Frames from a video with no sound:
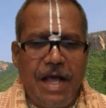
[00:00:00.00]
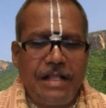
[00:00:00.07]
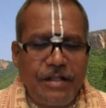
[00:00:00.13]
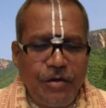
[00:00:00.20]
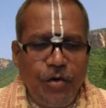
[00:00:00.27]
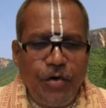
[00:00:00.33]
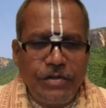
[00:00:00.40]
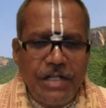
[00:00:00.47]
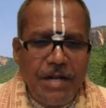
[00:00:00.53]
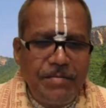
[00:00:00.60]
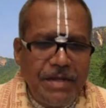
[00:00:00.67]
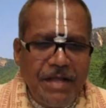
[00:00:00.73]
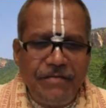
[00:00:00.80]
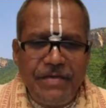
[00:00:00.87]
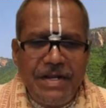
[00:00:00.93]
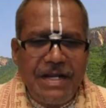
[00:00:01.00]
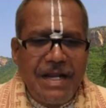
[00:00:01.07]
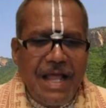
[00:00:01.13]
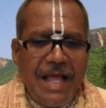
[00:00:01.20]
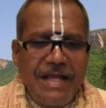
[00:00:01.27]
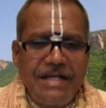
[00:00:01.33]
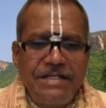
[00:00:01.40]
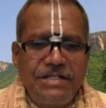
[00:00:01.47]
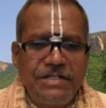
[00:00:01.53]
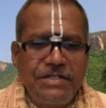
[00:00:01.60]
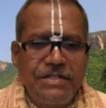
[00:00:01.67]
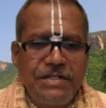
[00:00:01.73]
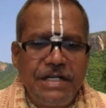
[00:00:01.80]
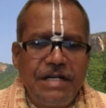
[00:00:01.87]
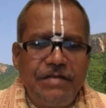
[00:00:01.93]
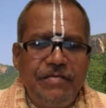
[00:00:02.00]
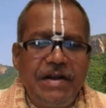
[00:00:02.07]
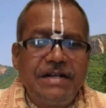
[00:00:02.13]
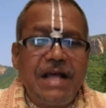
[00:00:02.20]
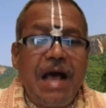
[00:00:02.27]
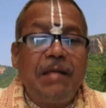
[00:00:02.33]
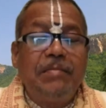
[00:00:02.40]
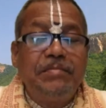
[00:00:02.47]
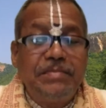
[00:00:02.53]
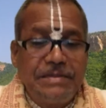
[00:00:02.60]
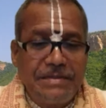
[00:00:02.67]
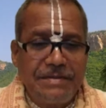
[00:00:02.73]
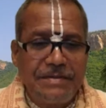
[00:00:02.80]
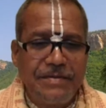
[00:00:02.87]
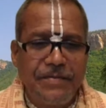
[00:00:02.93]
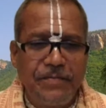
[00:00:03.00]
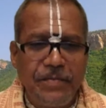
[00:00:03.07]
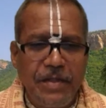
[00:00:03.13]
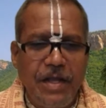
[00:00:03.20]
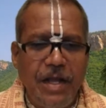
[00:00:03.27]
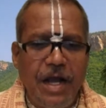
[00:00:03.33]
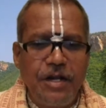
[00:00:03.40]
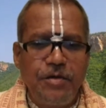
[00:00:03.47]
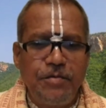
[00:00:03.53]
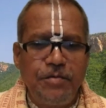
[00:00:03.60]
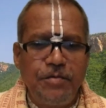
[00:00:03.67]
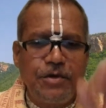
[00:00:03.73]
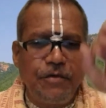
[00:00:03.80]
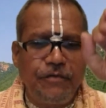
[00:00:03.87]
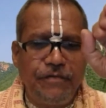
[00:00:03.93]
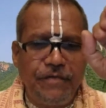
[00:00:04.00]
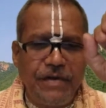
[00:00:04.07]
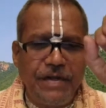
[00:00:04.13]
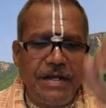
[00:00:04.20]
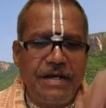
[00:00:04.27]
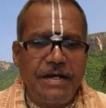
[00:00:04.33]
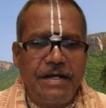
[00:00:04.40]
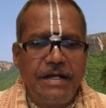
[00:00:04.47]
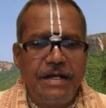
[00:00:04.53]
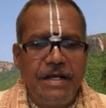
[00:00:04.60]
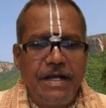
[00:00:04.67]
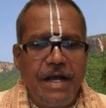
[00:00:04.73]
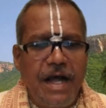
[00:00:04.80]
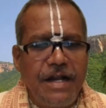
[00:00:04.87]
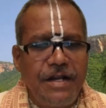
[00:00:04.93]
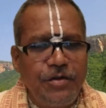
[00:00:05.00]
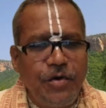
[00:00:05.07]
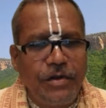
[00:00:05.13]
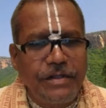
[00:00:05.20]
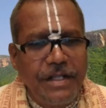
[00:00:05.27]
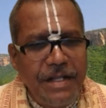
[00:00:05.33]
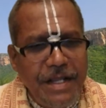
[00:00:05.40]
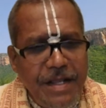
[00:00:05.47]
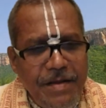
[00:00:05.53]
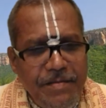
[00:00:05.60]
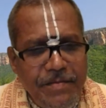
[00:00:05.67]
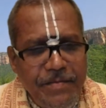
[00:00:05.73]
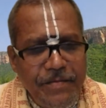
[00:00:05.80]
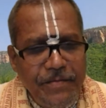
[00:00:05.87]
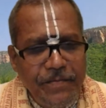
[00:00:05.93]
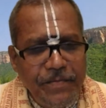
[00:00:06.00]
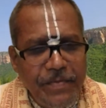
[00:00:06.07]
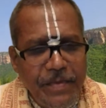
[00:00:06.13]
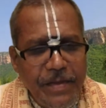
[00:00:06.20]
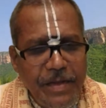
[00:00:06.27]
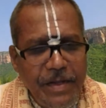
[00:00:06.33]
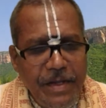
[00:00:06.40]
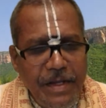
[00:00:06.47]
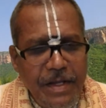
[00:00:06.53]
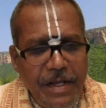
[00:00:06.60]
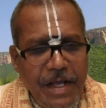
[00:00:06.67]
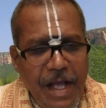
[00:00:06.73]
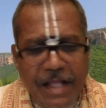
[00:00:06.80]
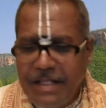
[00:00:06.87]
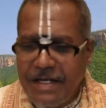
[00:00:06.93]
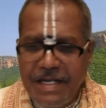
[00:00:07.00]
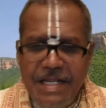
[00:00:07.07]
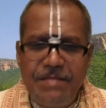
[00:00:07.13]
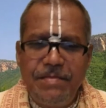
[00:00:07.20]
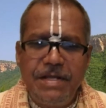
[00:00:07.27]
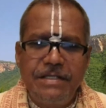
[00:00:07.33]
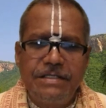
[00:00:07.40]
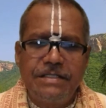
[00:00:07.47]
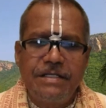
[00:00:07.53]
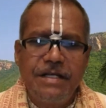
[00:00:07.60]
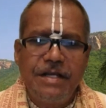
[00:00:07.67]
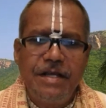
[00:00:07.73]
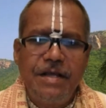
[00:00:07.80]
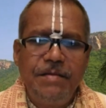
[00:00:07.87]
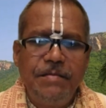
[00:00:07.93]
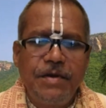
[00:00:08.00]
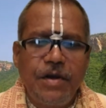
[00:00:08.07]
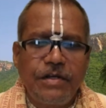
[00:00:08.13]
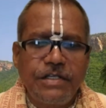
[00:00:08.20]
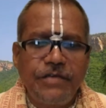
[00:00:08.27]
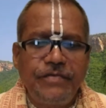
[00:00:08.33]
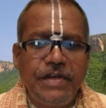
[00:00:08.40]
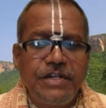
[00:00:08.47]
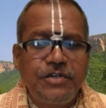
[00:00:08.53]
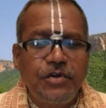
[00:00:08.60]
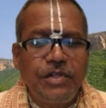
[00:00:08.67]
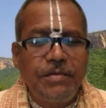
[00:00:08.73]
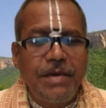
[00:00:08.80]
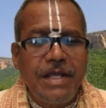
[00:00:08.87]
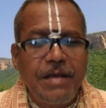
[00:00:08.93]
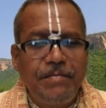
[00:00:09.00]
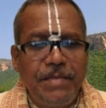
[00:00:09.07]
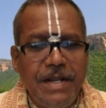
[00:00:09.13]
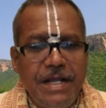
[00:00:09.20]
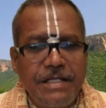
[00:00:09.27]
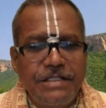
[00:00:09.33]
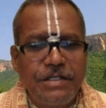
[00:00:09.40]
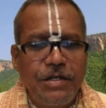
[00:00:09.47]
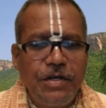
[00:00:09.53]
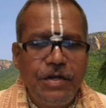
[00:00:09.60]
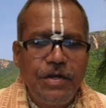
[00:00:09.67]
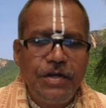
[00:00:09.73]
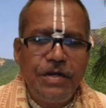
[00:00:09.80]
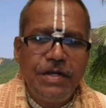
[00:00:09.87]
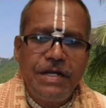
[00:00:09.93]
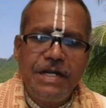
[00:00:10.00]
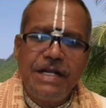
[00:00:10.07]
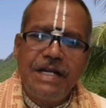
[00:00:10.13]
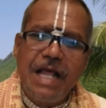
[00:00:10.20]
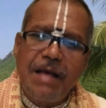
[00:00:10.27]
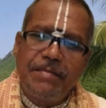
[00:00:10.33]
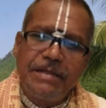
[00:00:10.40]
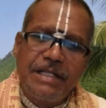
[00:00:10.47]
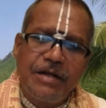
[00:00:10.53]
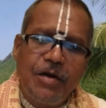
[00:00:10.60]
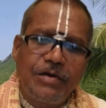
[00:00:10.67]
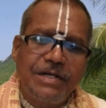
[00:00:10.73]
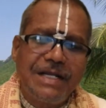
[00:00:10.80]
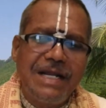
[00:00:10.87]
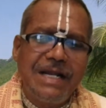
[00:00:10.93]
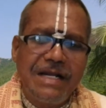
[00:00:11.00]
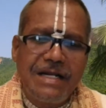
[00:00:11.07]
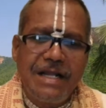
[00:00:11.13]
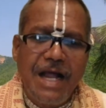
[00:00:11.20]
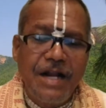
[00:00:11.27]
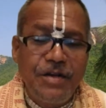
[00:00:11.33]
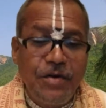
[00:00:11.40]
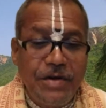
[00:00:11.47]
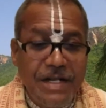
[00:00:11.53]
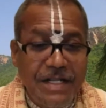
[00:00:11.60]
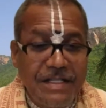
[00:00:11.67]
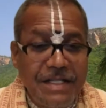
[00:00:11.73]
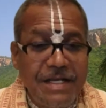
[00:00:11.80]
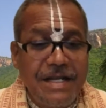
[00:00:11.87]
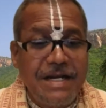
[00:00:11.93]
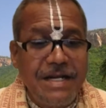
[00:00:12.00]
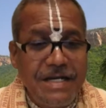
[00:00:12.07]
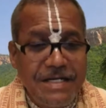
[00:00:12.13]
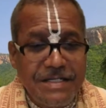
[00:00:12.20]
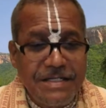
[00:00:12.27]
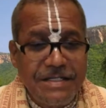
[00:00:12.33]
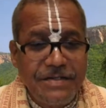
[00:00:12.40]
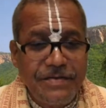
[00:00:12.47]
And the Govardhana became very light. It went up. And you put your finger and you got the name. And the demons, because of Yashoda Maya prayers, it happened. They got killed. And you are taking the credit.